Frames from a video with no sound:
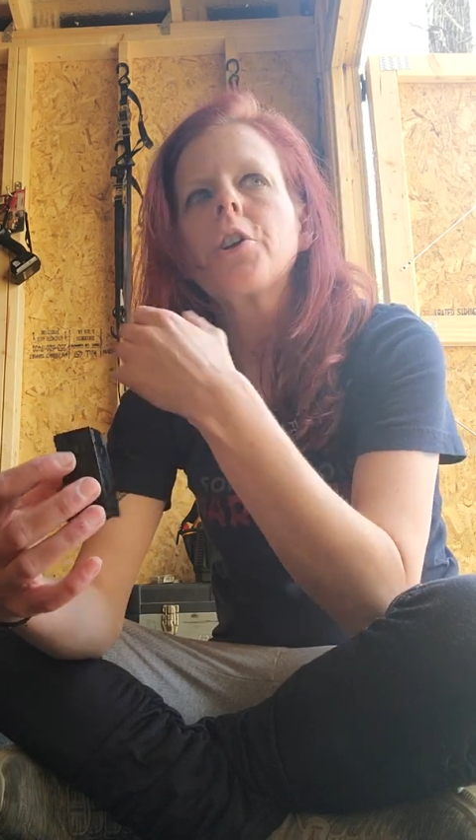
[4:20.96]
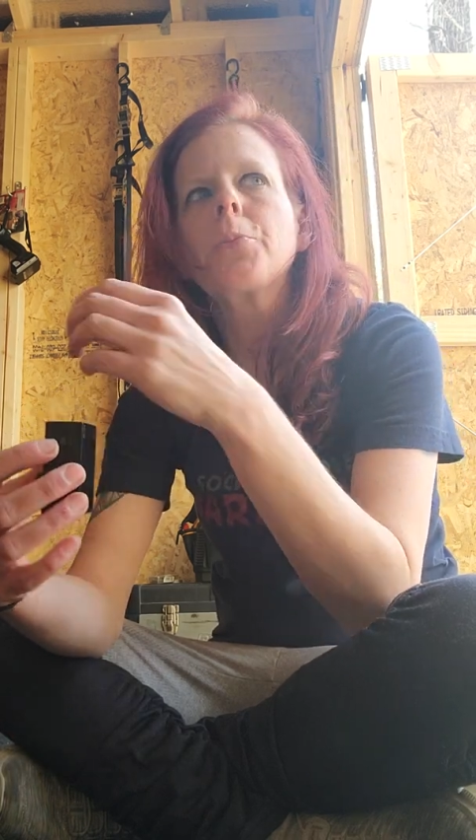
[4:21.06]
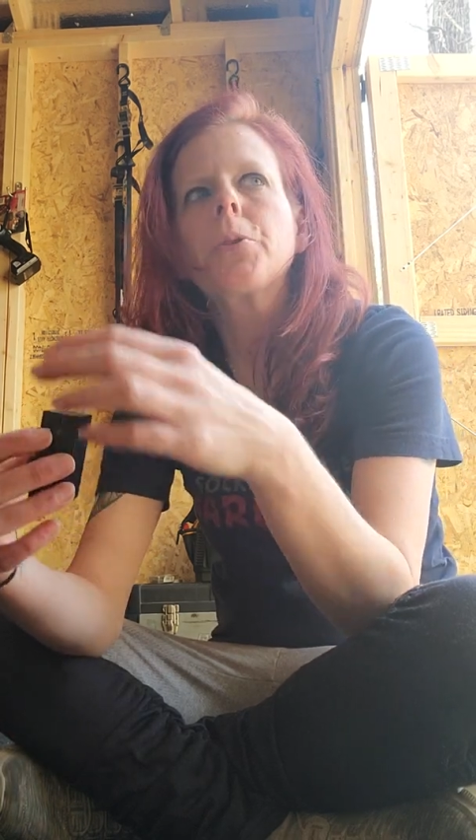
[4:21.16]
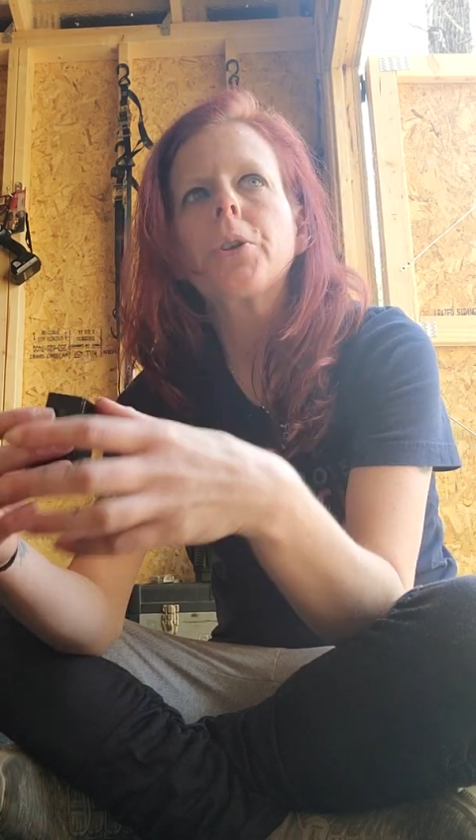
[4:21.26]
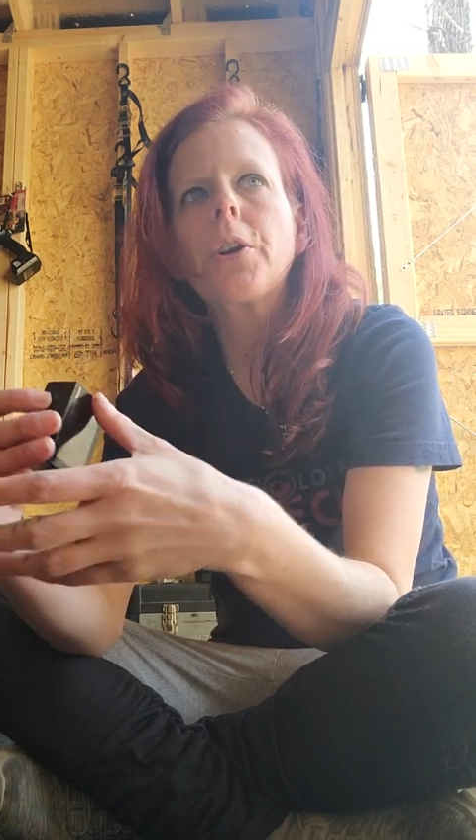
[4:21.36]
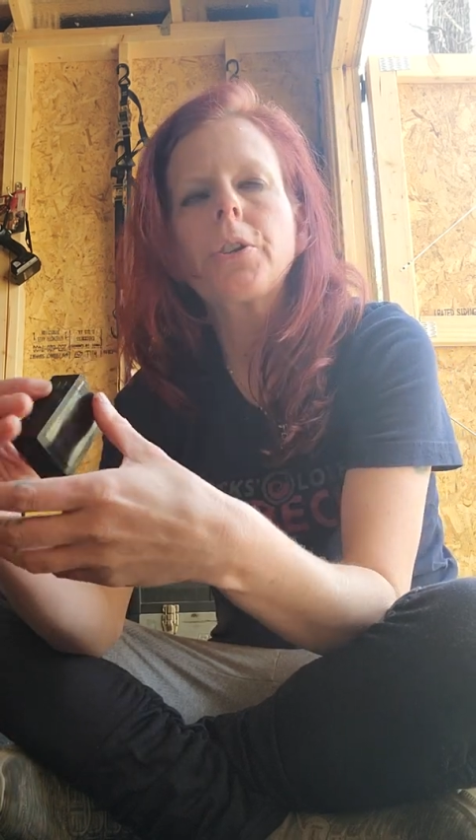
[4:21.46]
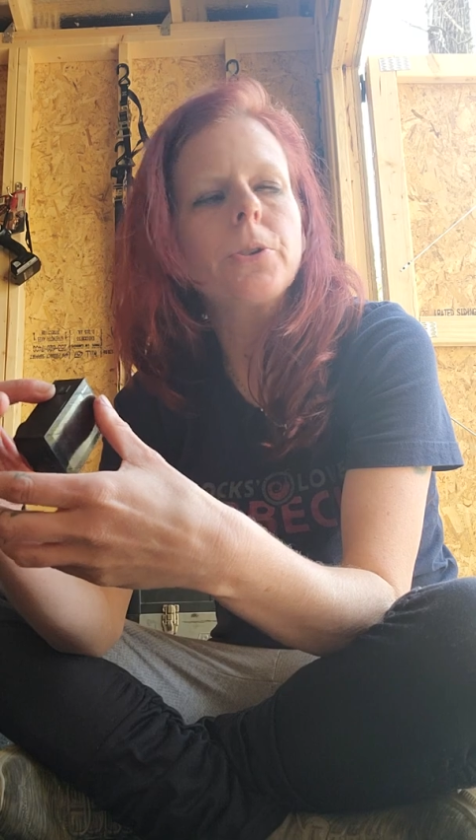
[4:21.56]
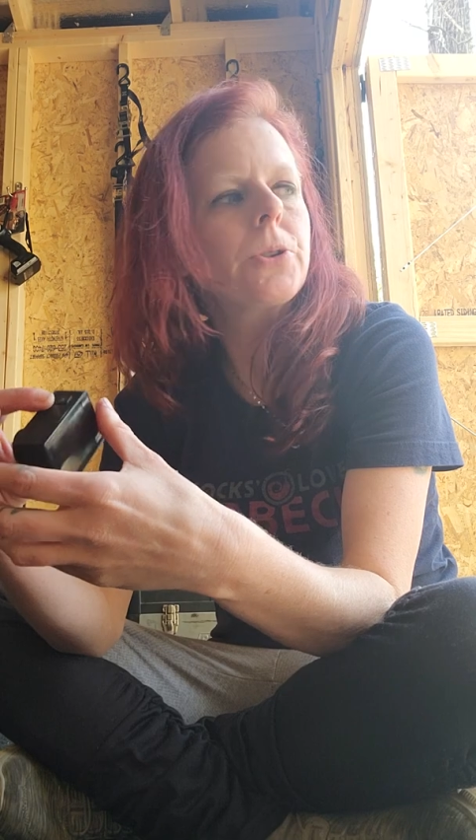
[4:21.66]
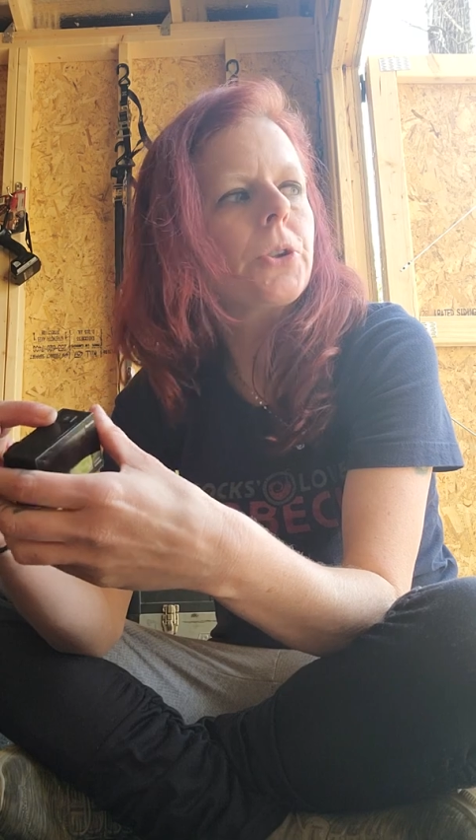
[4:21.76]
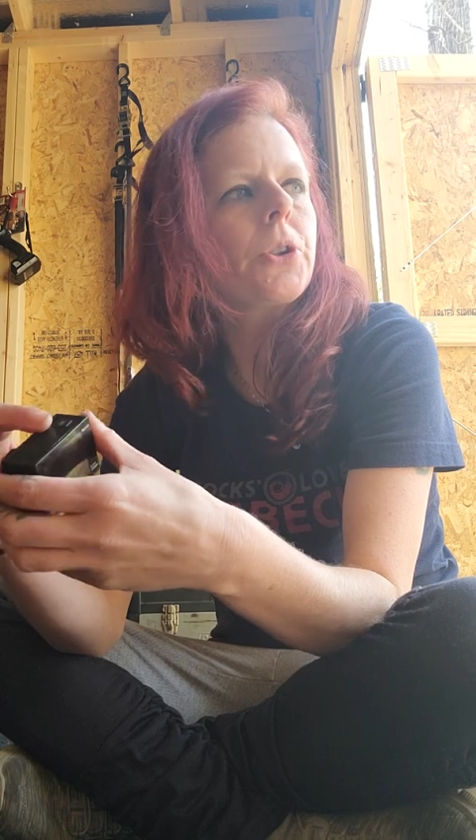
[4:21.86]
put it on
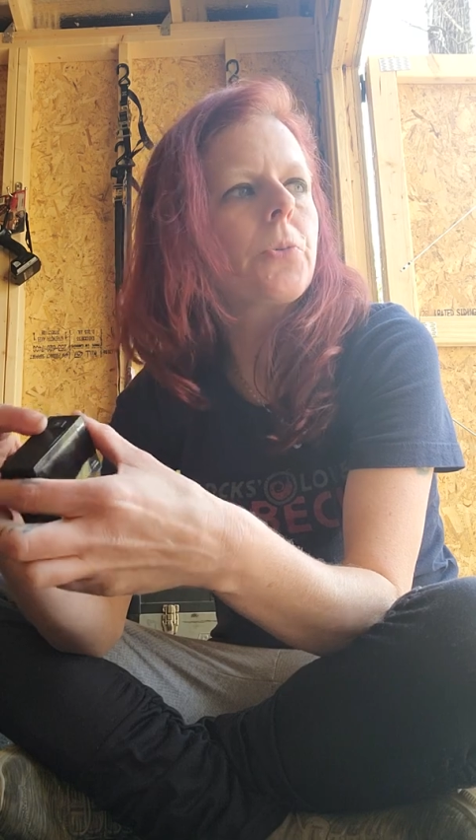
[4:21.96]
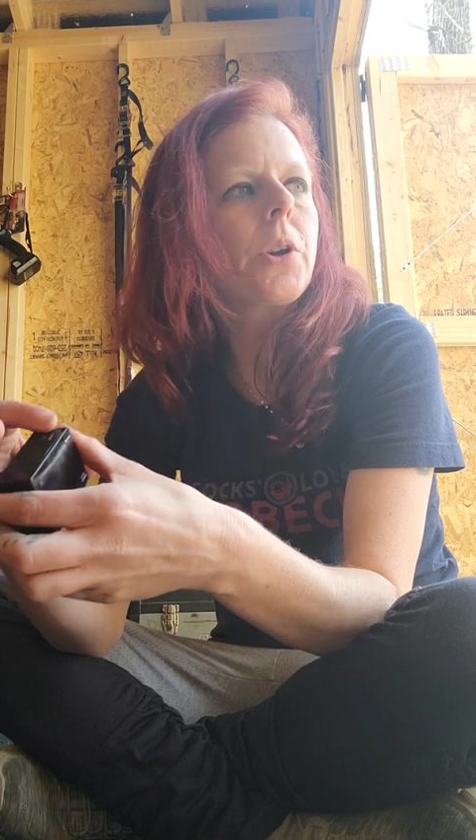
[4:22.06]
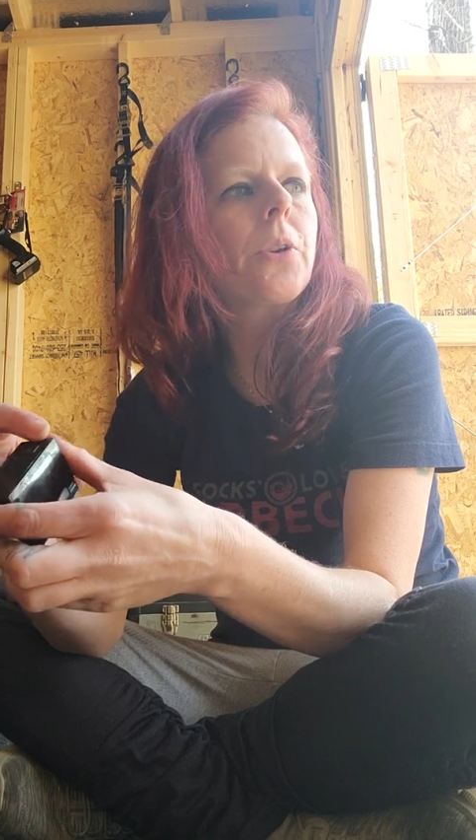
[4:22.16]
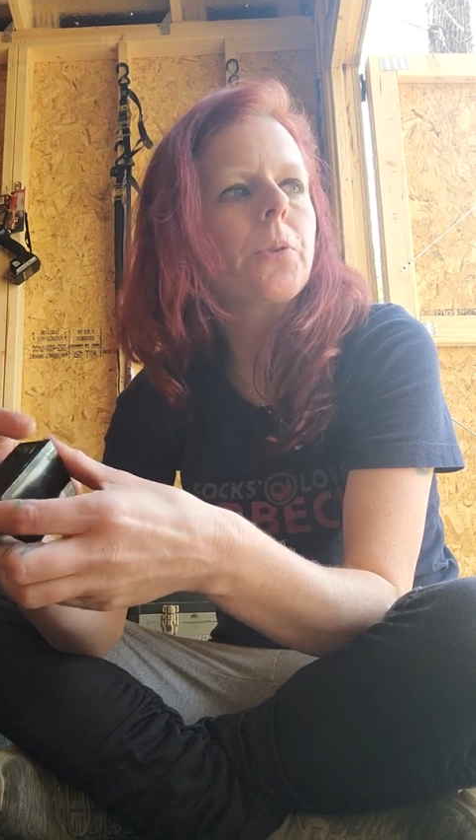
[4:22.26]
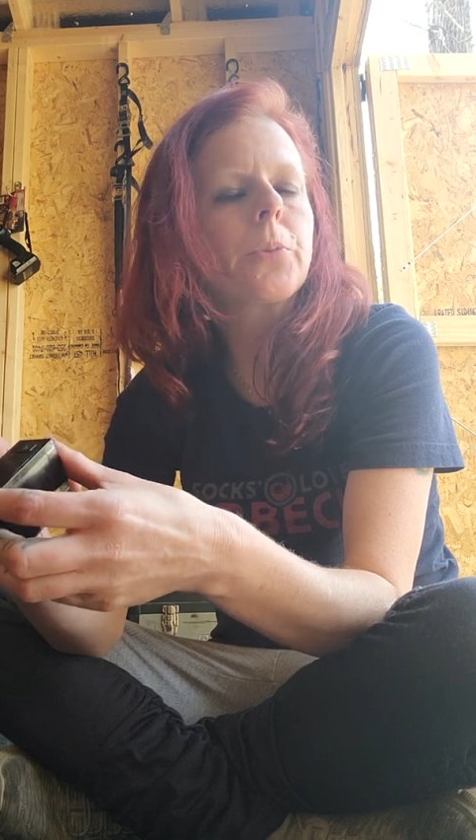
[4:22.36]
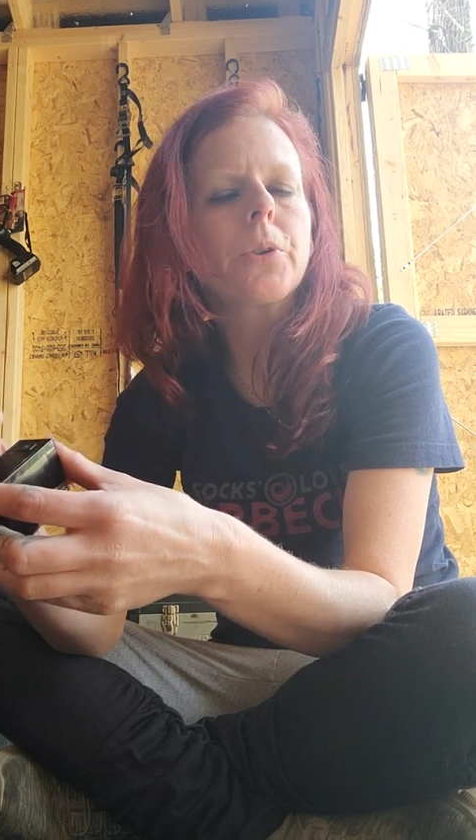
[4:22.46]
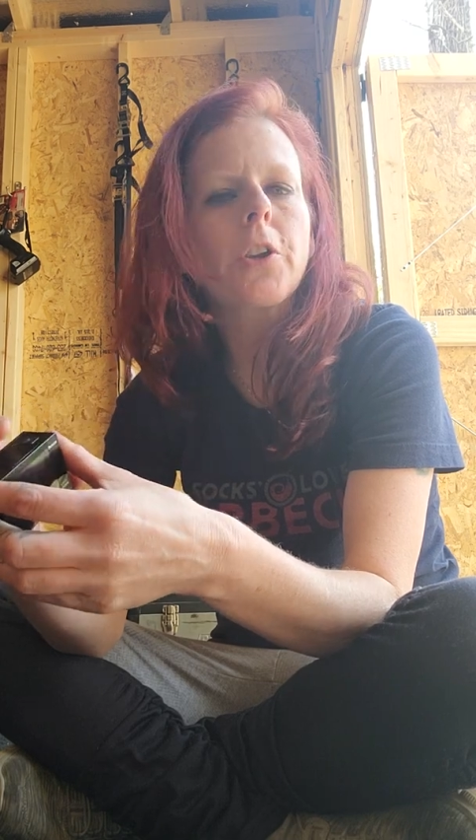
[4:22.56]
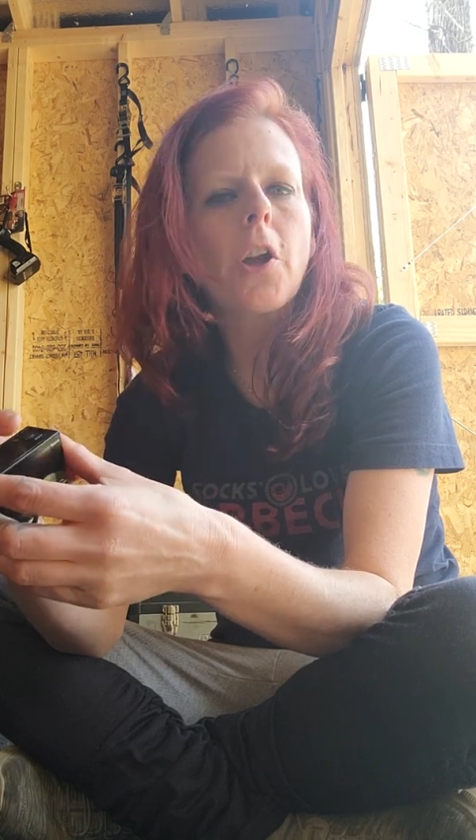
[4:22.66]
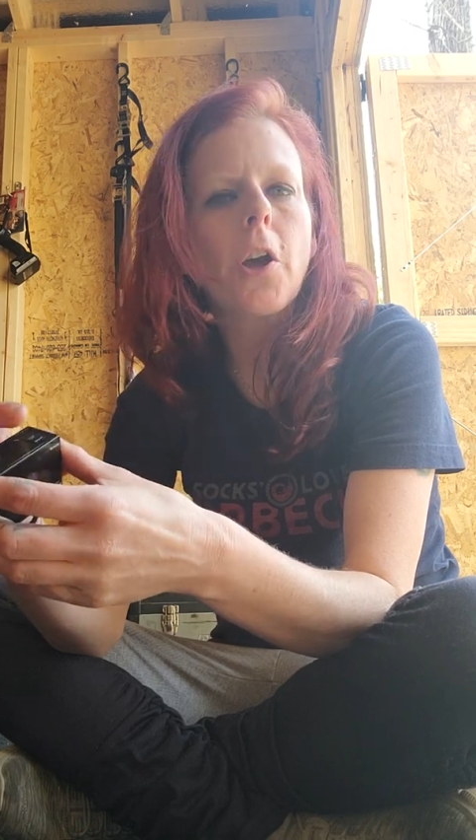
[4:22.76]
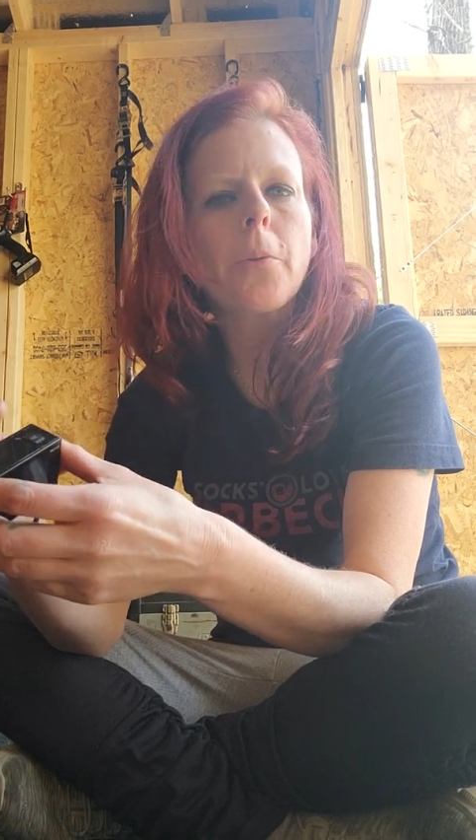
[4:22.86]
YouTube. I didn't want to put it
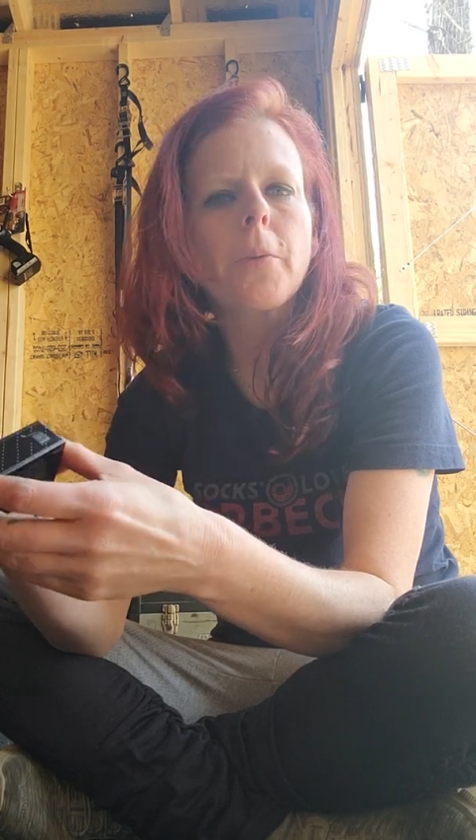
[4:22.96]
up.